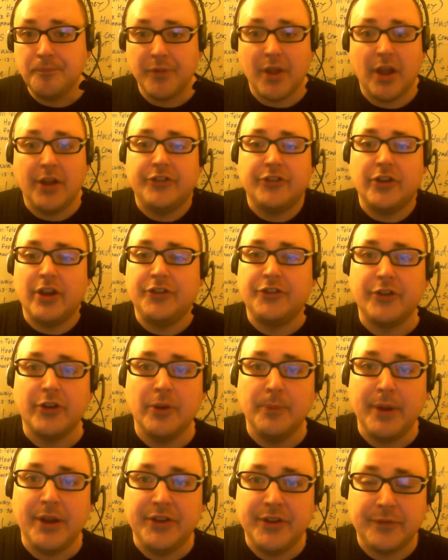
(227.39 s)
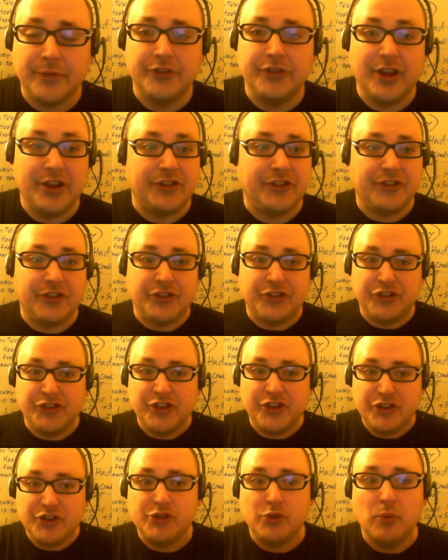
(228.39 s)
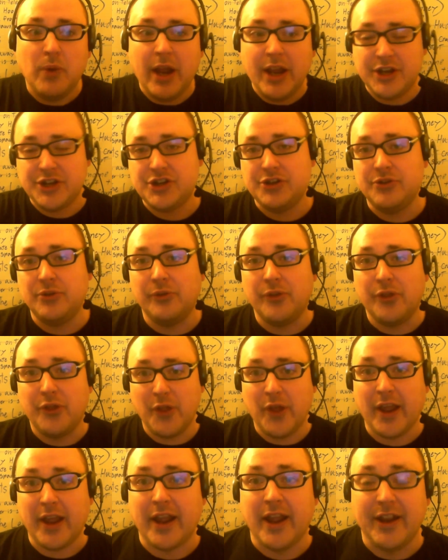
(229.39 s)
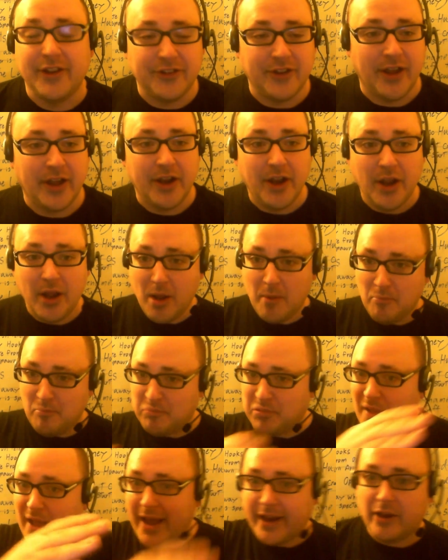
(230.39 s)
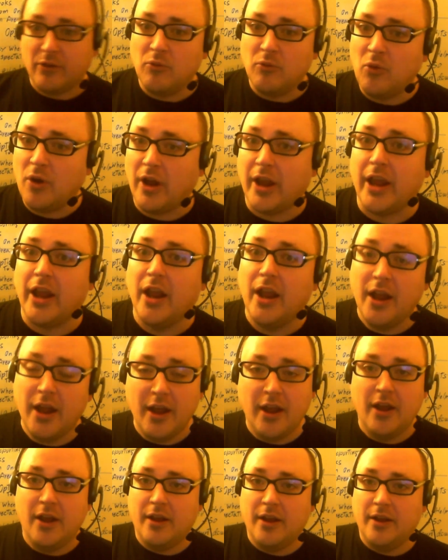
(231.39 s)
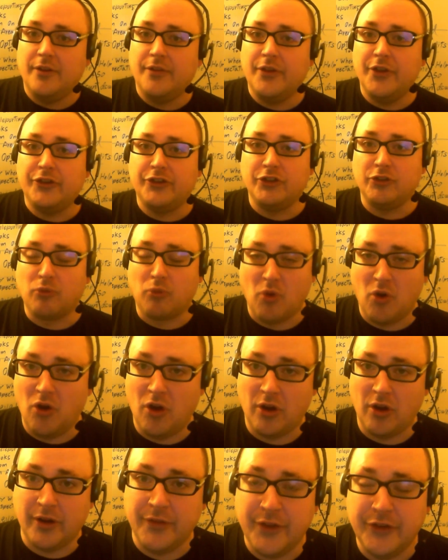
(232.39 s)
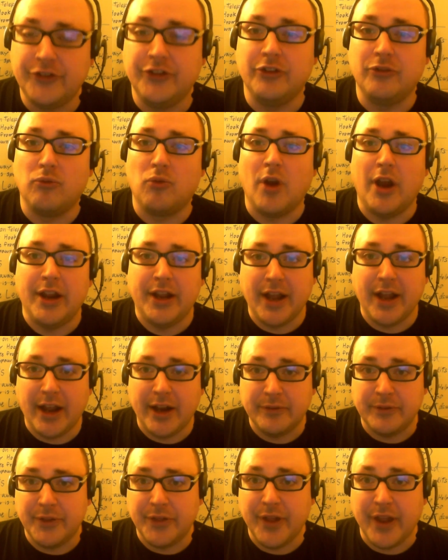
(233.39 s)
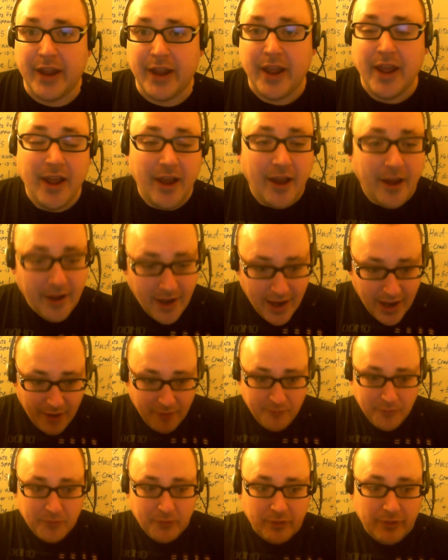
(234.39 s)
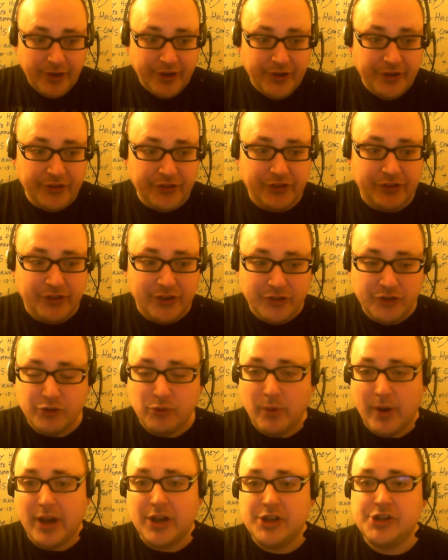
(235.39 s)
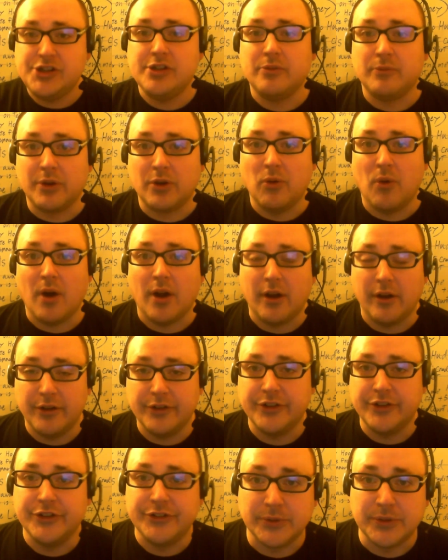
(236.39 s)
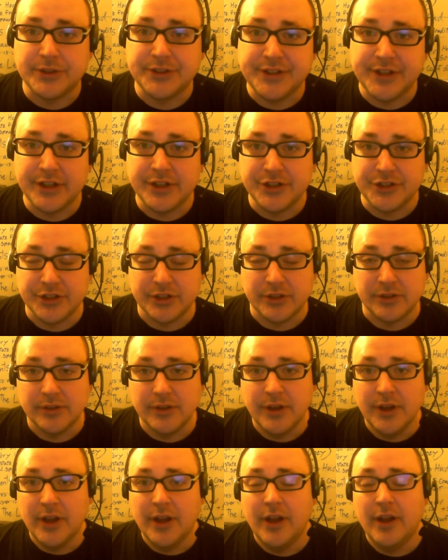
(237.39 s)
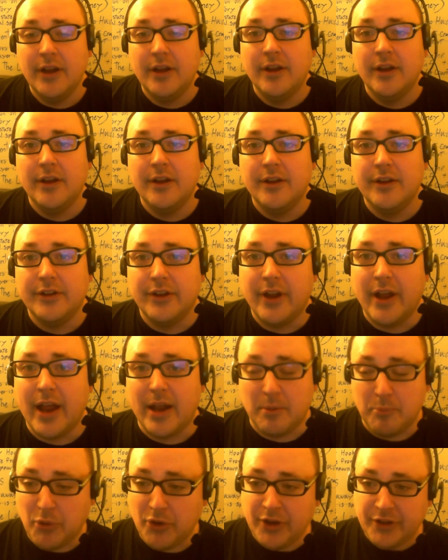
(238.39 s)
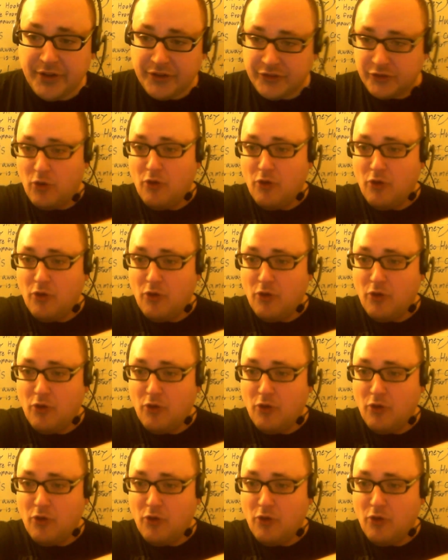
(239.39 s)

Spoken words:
It's going to be a difference. It's a situational thing. It's not black and white. This is wrong and this is right kind of a thing. Every situation requires its own attention. And putting this